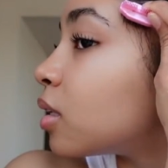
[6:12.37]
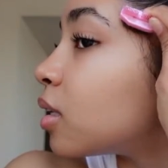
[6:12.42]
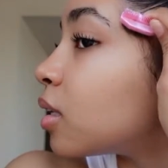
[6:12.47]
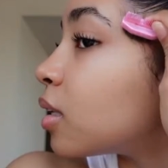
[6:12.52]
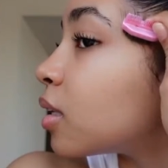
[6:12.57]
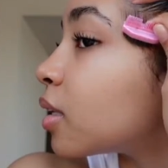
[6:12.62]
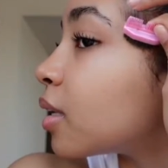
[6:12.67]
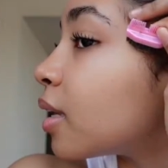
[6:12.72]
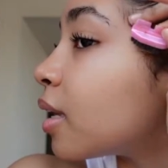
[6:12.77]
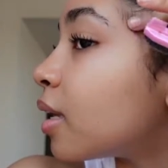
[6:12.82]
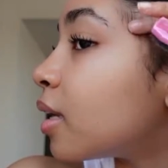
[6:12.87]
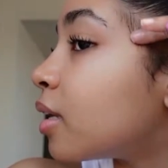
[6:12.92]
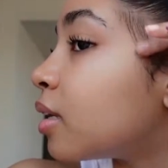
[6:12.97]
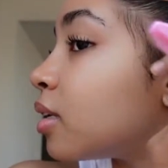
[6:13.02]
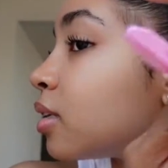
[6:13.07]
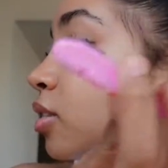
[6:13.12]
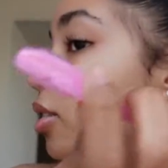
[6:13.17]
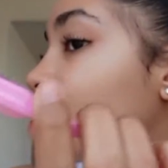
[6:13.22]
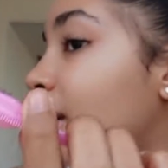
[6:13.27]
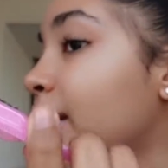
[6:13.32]

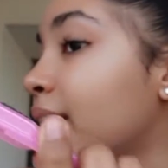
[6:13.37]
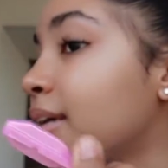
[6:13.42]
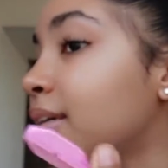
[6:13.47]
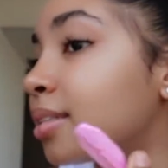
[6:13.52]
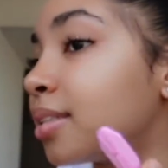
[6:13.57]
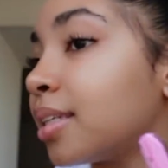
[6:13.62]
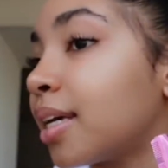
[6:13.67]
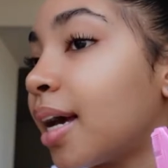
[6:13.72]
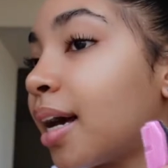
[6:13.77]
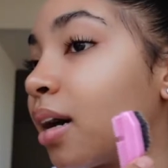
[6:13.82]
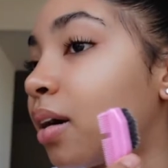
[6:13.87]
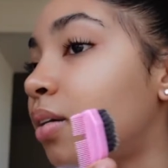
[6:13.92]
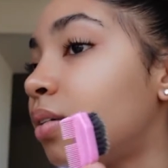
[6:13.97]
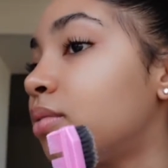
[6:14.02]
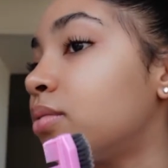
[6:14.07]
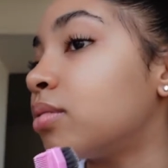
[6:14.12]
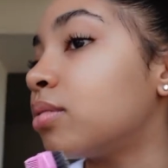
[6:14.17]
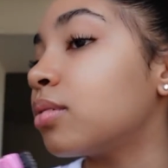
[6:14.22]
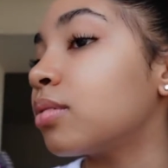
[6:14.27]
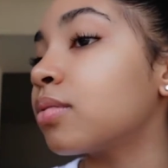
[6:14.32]
Again, dragging
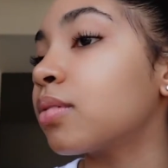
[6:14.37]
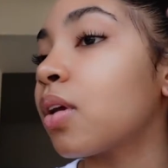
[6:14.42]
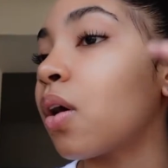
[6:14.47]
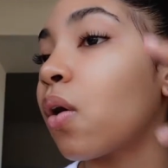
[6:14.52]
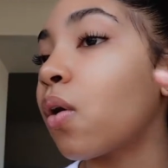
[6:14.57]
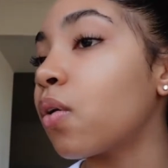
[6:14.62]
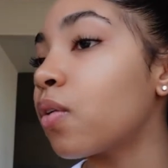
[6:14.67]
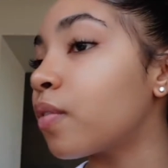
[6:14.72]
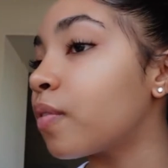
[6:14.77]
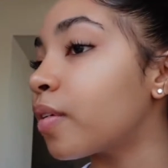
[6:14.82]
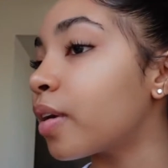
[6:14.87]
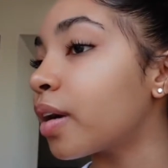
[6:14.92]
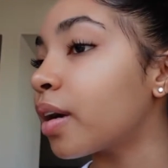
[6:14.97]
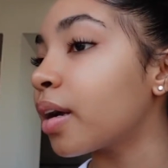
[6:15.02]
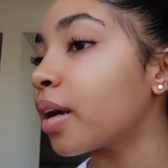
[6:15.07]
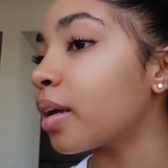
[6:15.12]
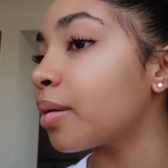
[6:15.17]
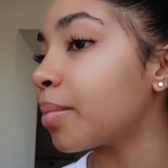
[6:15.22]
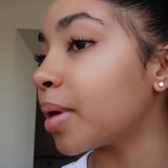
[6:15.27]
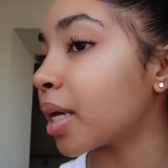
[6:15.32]
down over
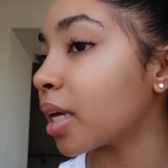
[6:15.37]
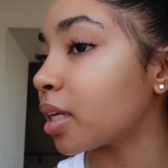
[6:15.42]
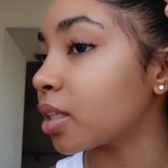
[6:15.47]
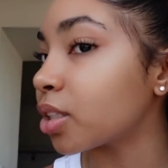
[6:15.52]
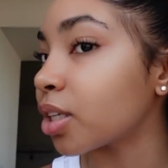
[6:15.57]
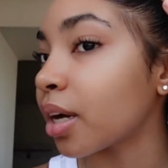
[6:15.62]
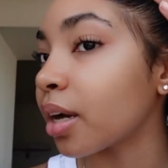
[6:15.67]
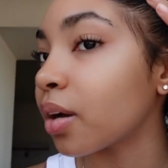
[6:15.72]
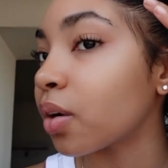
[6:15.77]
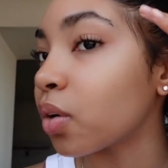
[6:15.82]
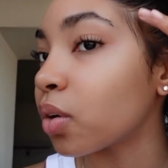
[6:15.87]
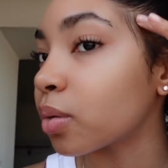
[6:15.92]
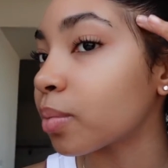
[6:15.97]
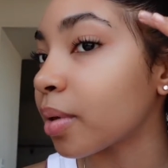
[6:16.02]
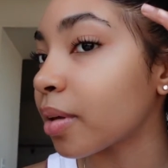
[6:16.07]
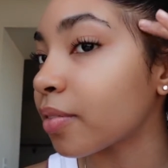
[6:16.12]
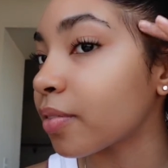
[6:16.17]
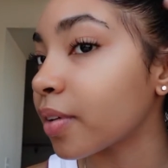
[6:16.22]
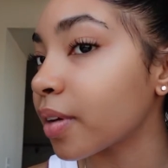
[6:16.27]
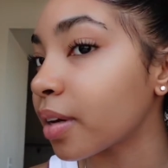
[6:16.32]
and making sure I hold
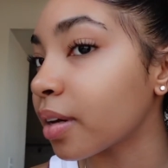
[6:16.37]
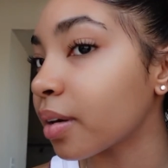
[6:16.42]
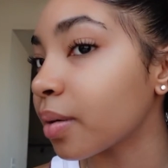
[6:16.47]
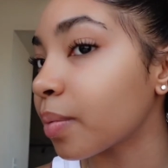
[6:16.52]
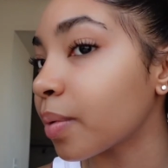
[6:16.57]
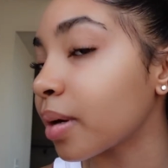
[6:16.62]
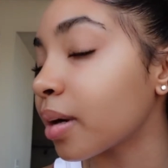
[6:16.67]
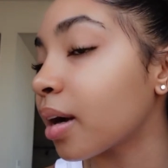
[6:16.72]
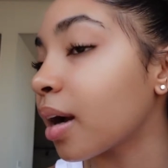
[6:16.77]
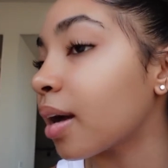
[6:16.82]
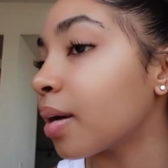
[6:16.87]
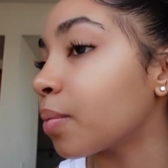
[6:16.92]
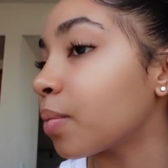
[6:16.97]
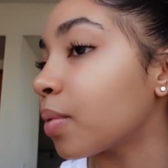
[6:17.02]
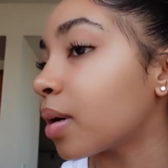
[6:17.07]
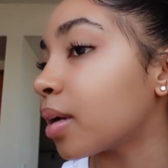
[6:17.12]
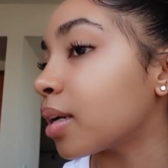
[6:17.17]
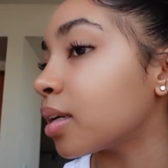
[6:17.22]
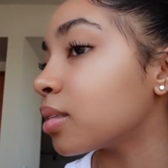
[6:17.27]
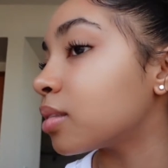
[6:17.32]
my finger where I
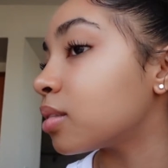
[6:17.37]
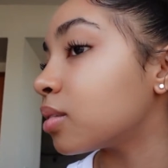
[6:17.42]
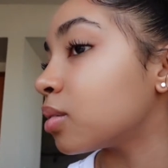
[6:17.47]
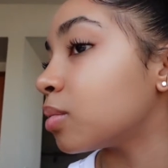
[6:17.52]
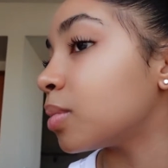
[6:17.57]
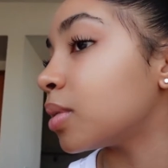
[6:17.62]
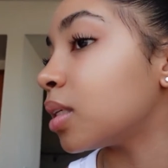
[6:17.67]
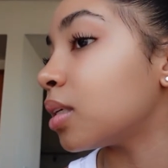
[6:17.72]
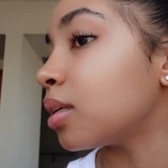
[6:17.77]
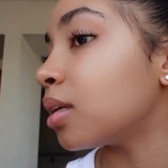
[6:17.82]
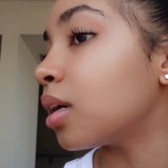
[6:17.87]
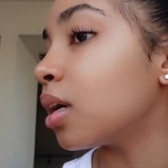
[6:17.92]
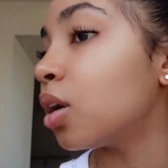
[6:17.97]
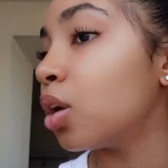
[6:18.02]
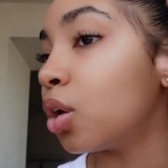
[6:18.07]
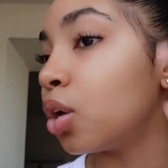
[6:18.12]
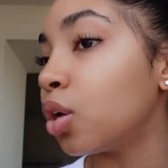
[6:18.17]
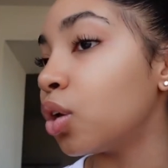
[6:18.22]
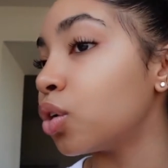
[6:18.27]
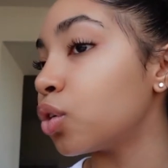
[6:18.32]
want it to be
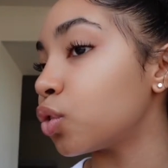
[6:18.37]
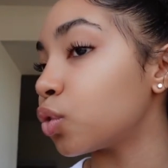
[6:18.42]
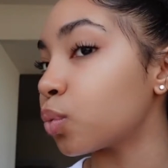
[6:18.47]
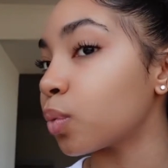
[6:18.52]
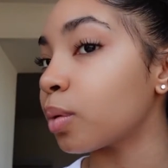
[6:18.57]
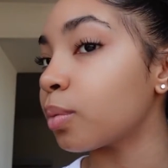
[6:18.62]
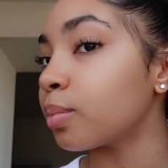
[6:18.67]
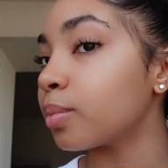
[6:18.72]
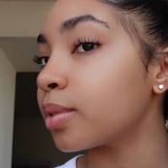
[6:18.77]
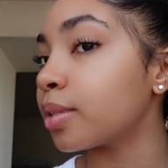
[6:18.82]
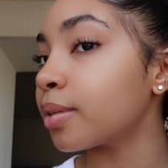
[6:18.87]
swooped.